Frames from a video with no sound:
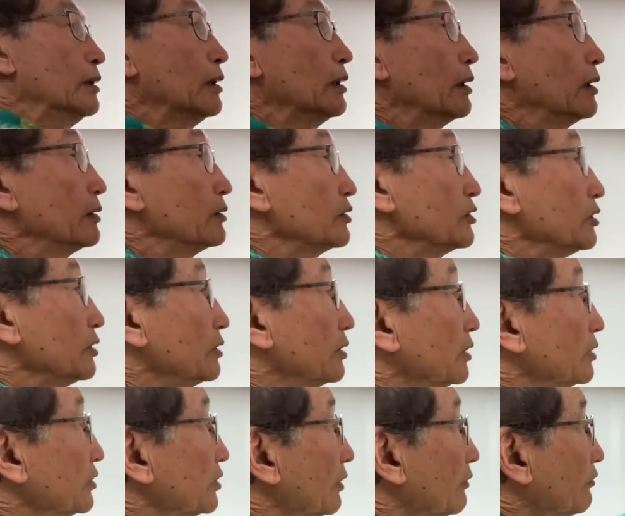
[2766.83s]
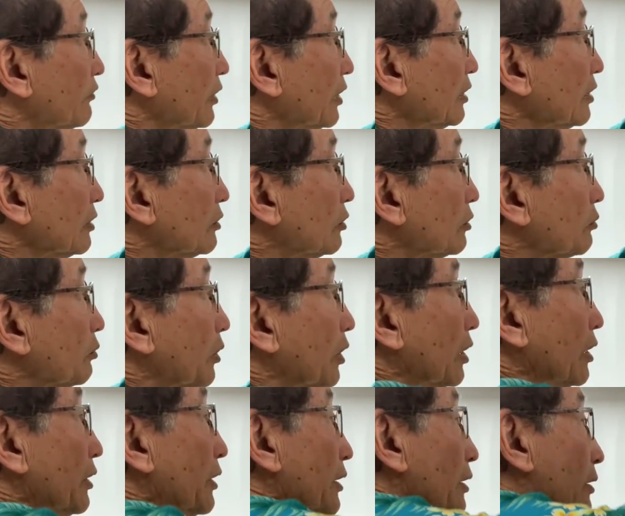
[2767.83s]
and she did some very good
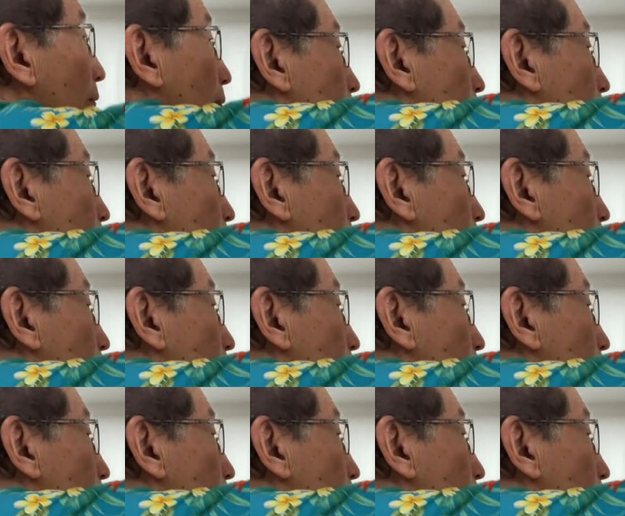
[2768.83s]
wiring.